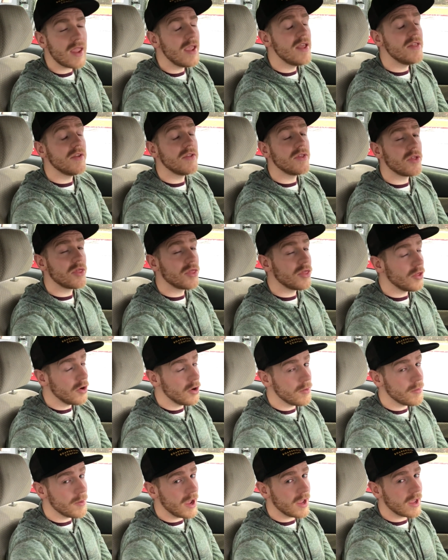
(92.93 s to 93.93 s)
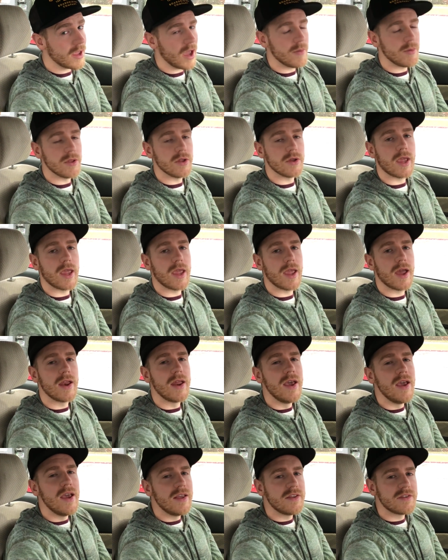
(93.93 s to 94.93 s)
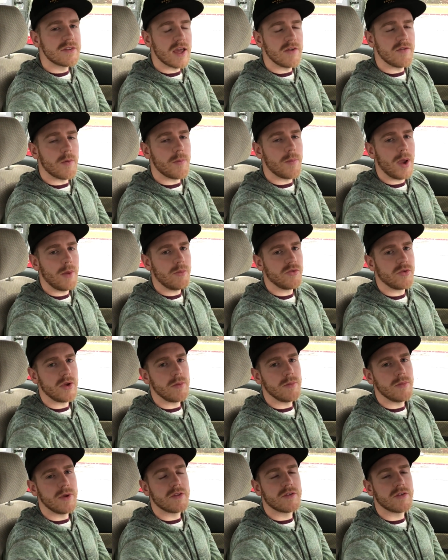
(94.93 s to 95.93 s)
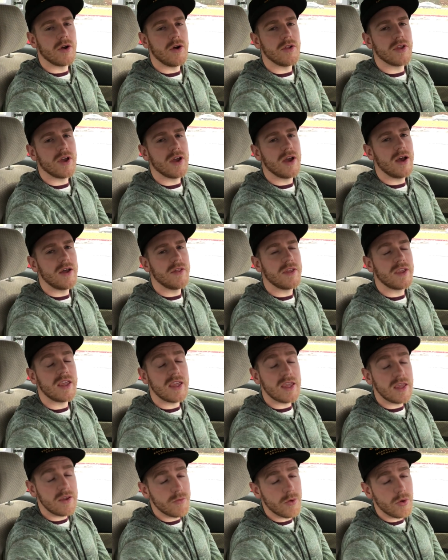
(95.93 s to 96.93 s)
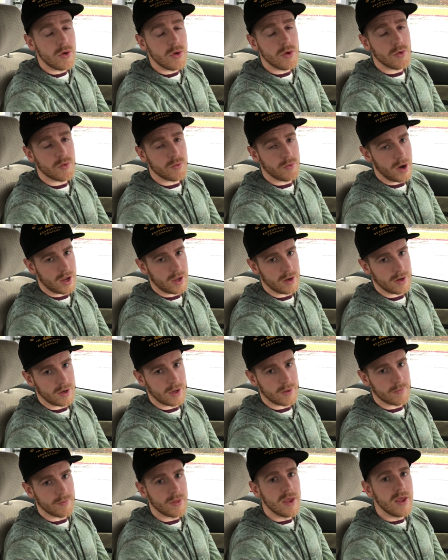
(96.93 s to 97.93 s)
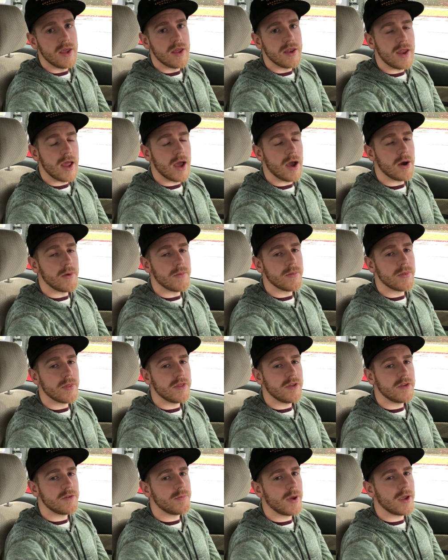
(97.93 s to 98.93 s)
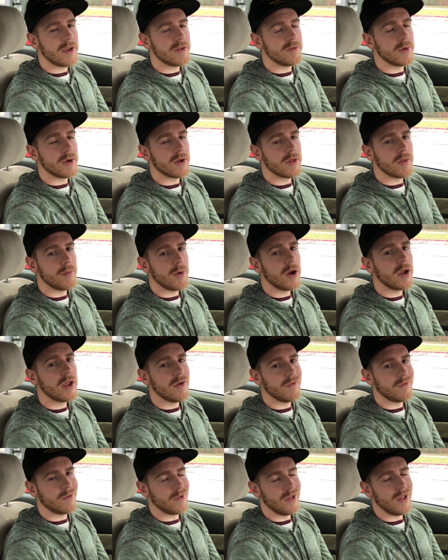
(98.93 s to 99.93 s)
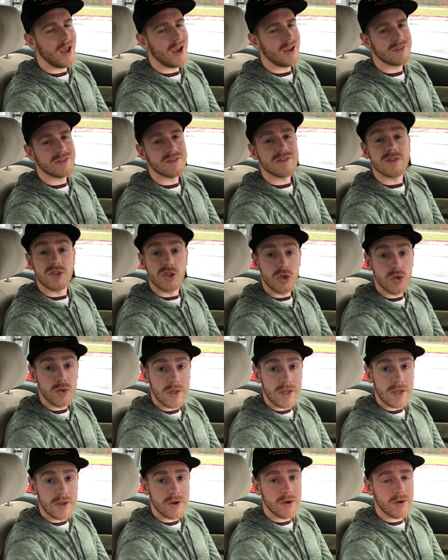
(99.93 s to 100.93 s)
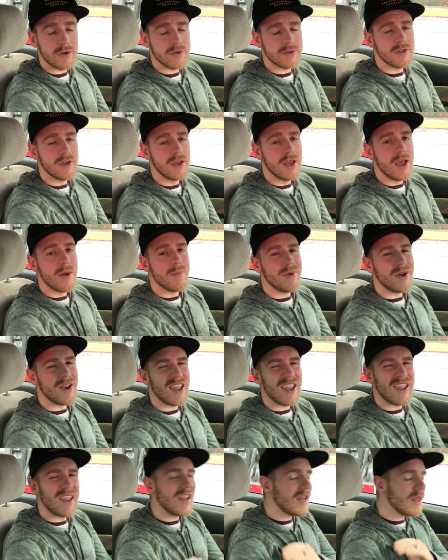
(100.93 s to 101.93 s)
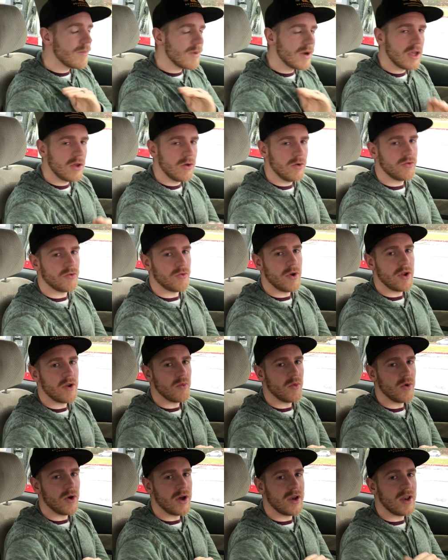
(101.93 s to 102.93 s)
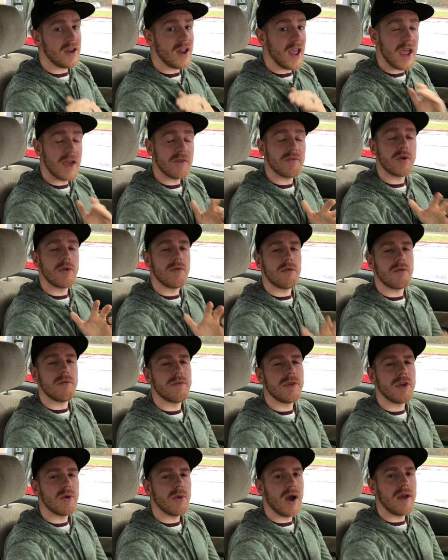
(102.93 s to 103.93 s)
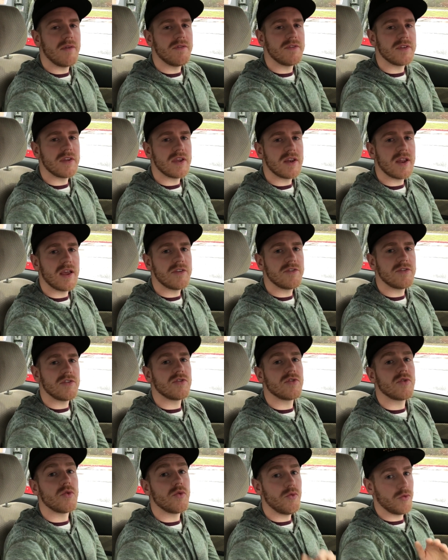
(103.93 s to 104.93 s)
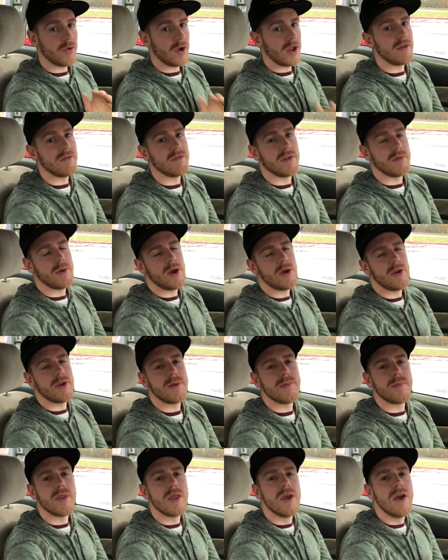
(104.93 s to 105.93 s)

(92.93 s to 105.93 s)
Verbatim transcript: And then the third bike I've been looking at, it's kind of a pipe dream, but it's called uh, the Evil Wreckoning. Now, this bike has been on the market for the last two years, but anybody who's ridden one and every review I've seen has just raved about it.